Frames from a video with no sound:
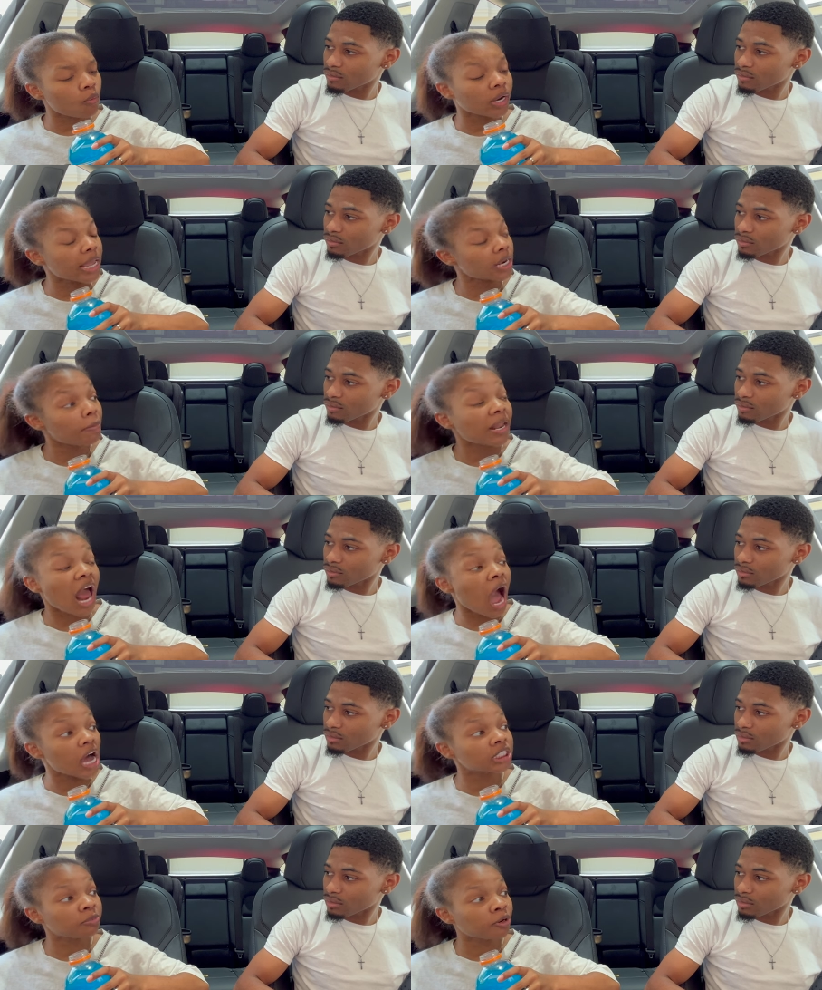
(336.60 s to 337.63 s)
Speaker 1: when I end up in the
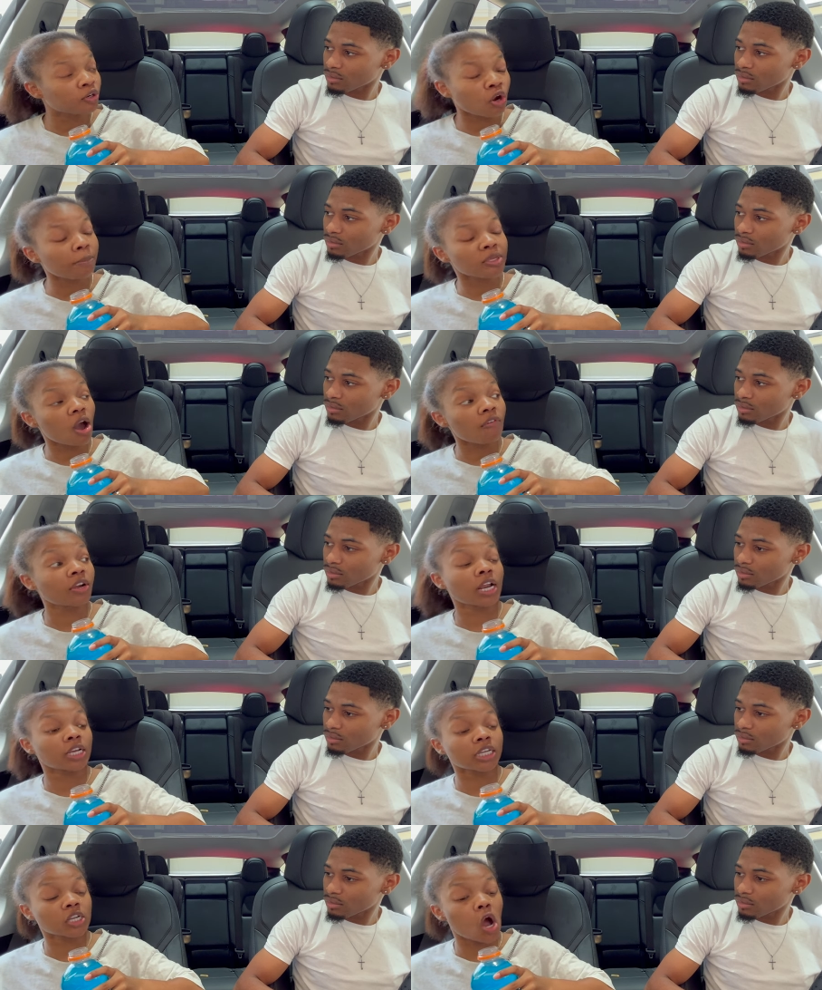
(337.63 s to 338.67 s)
hospital, don't be over there
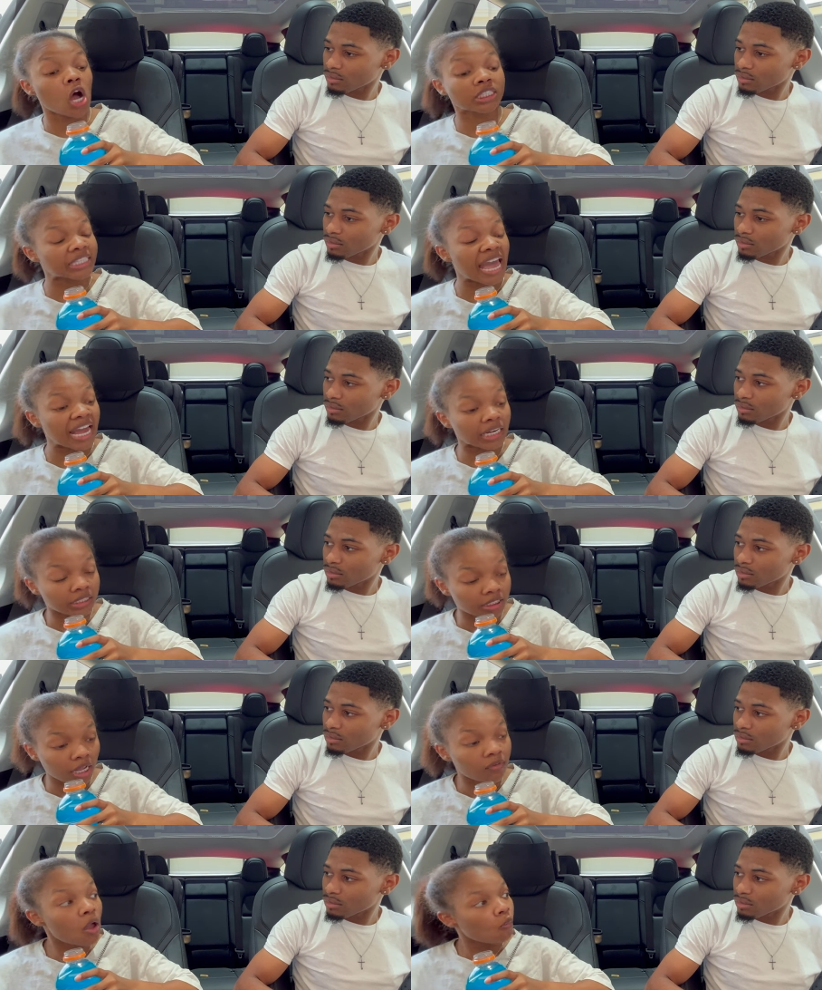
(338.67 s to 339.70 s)
looking all sad and
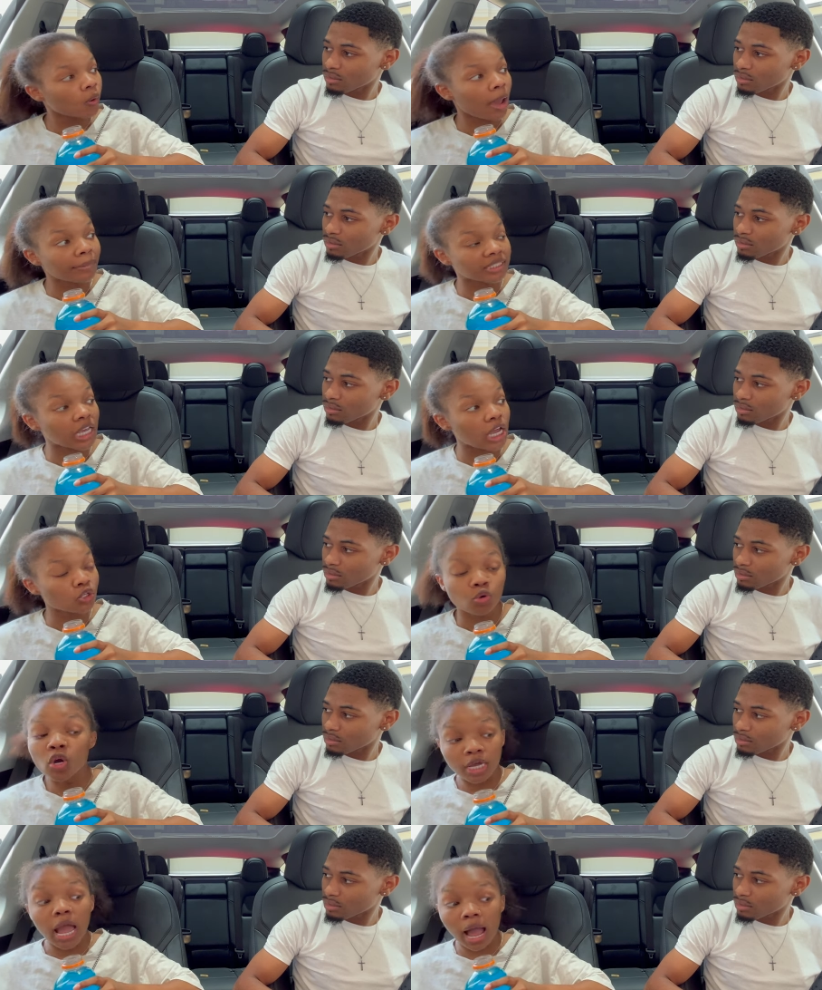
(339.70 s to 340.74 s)
stuff. When I'm gonna tell
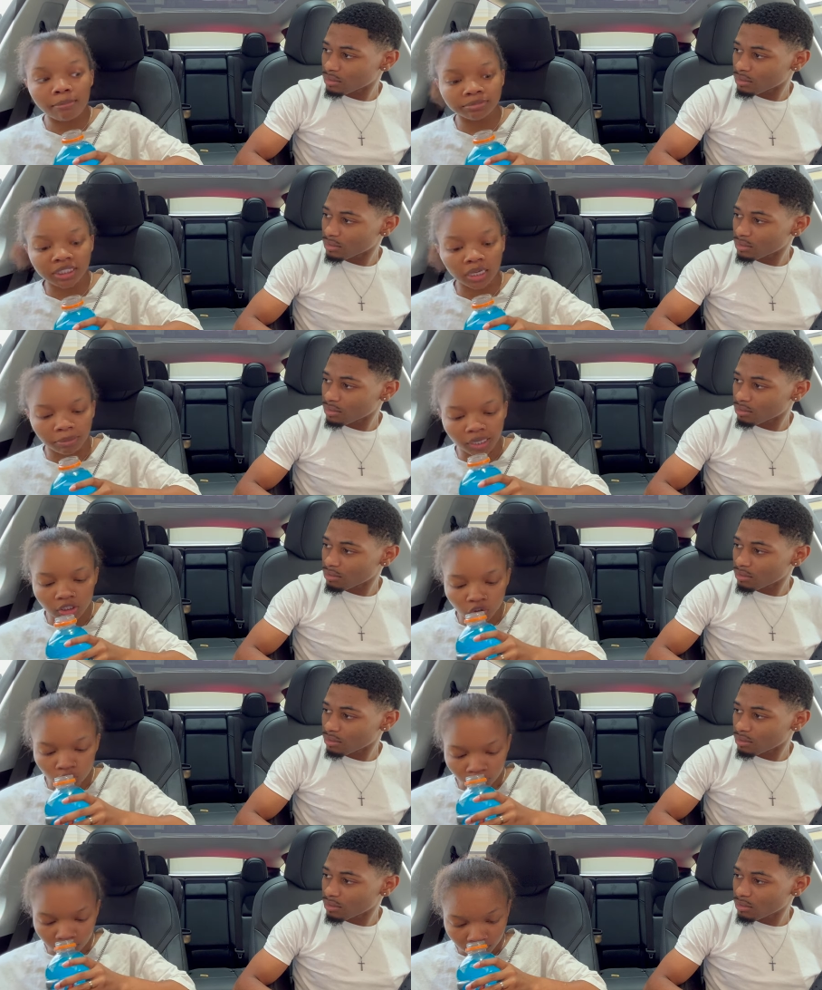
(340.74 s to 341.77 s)
you, I'm sick because of
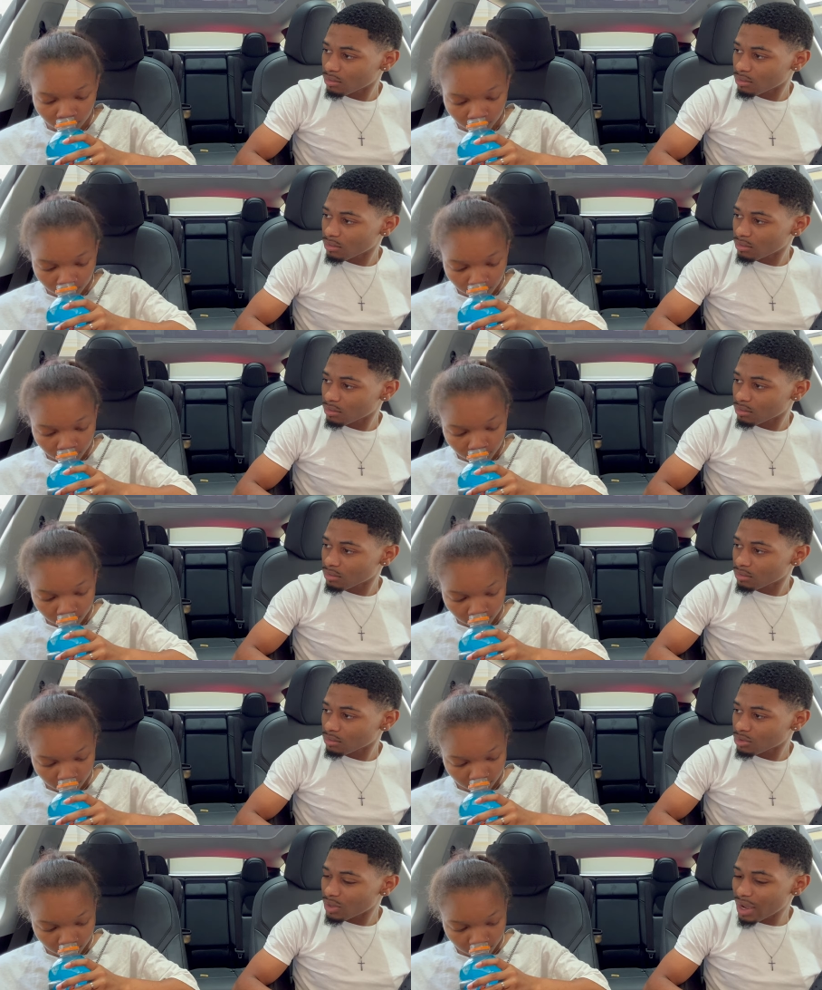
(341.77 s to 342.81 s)
you.
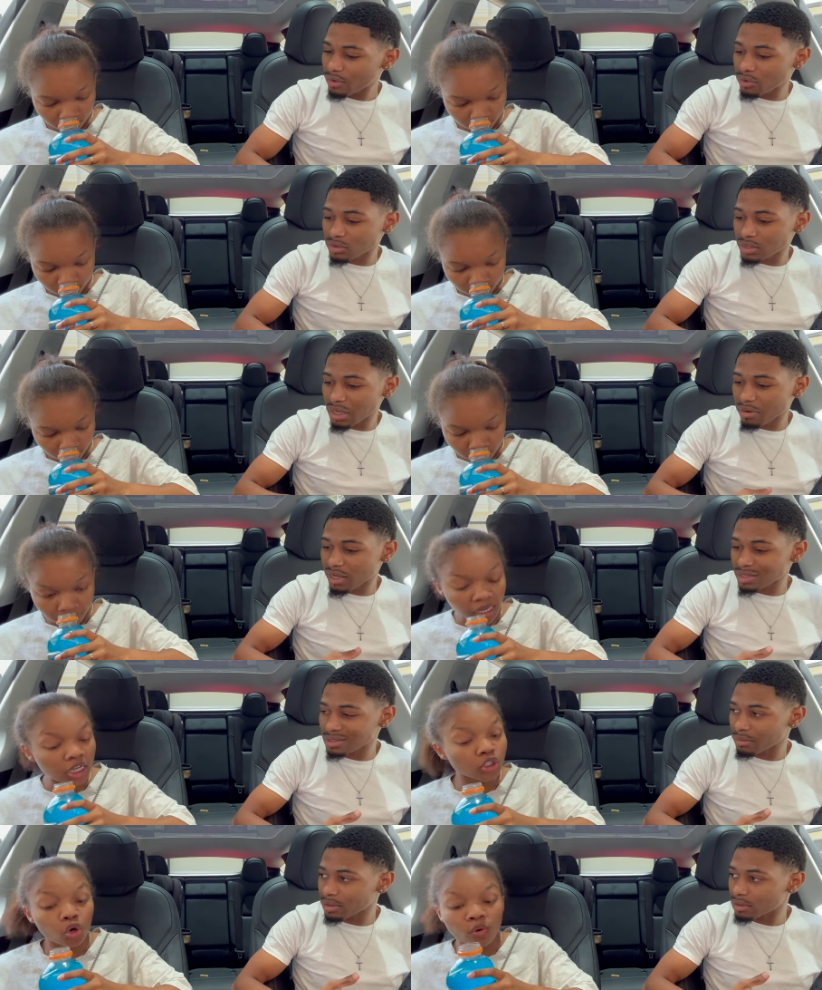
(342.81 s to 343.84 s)
Speaker 2: So how are you sick because?
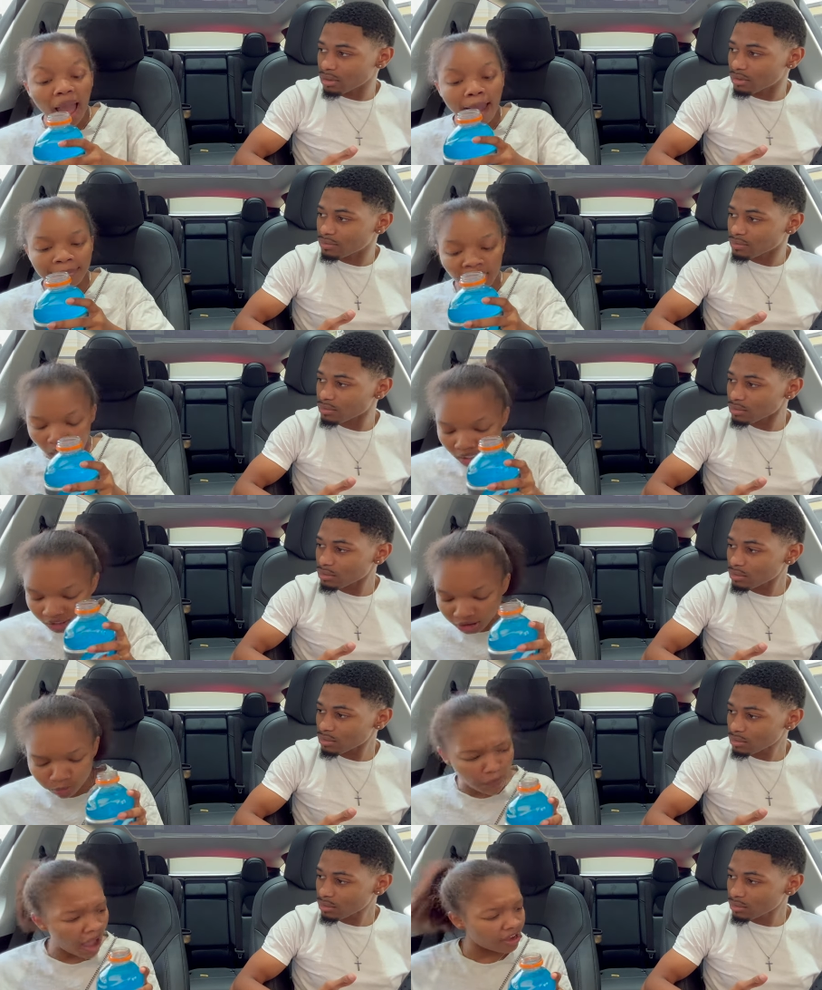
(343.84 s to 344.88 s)
Because you got
Speaker 1: me
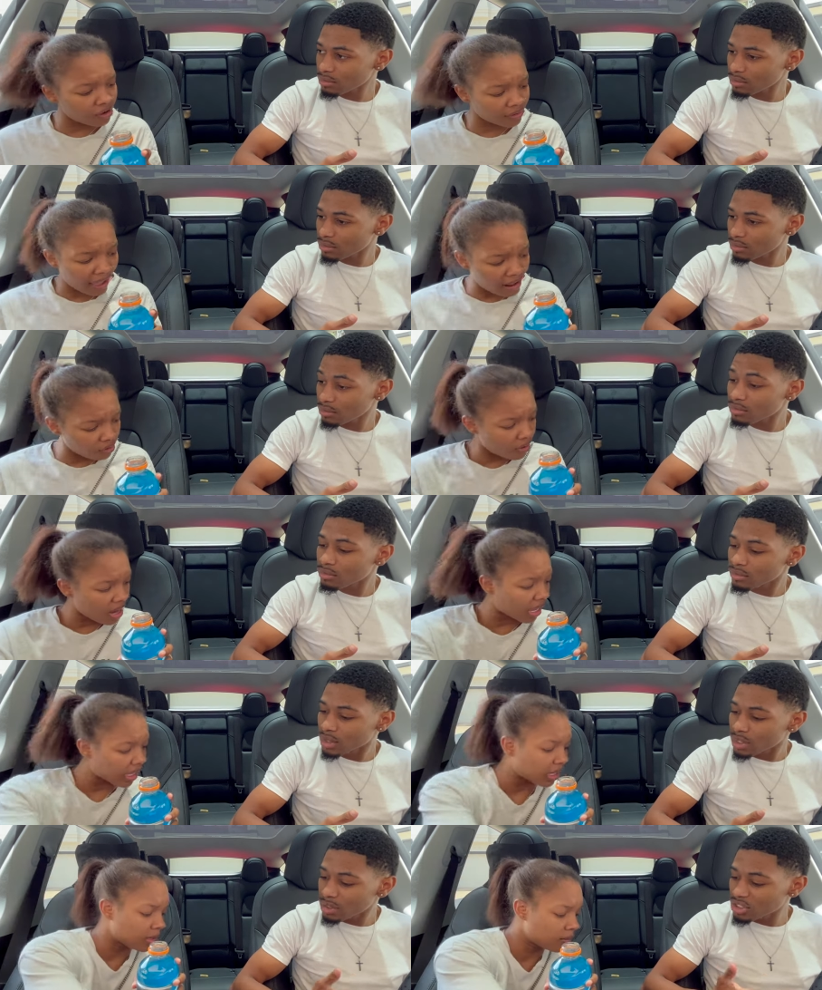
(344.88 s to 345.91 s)
Experience expired
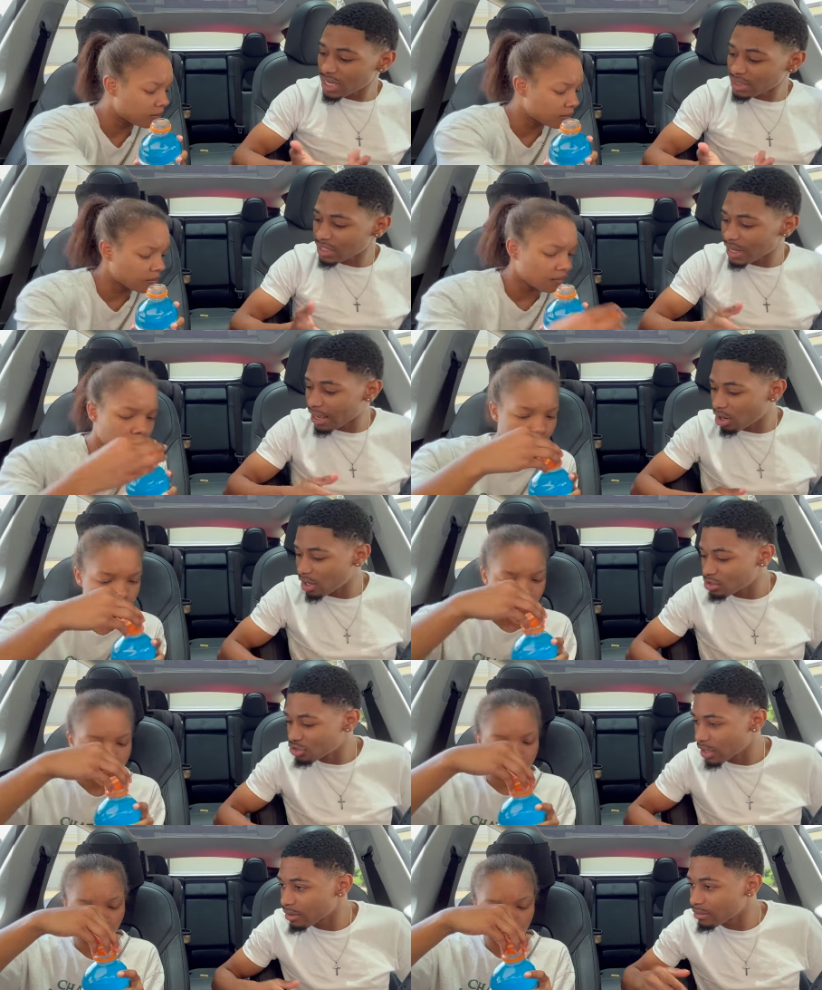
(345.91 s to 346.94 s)
Speaker 2: Gatorade. Check the date on the
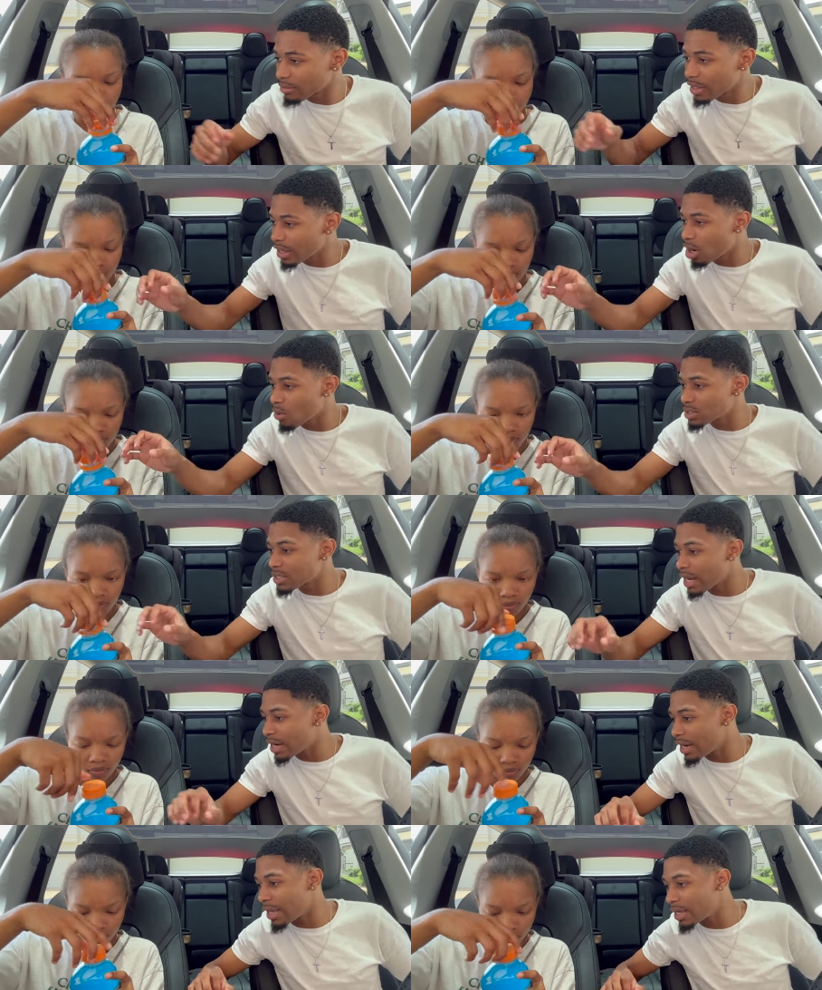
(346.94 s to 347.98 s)
drink. It always
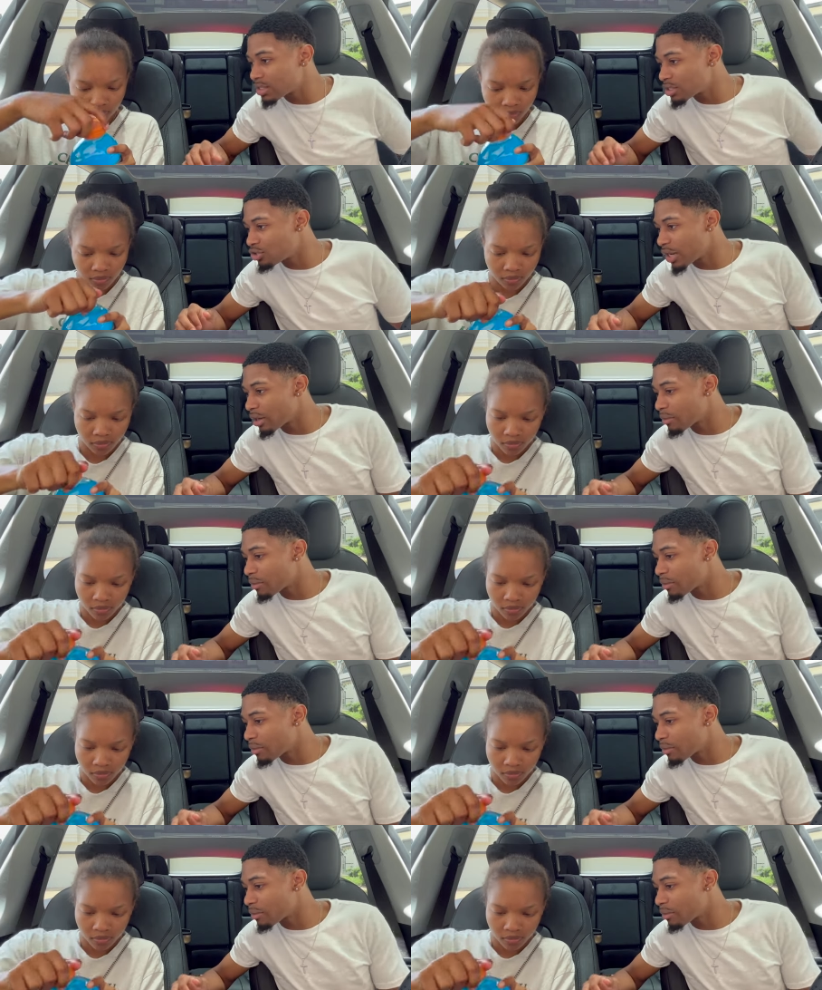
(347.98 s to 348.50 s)
got a date. It's a drink,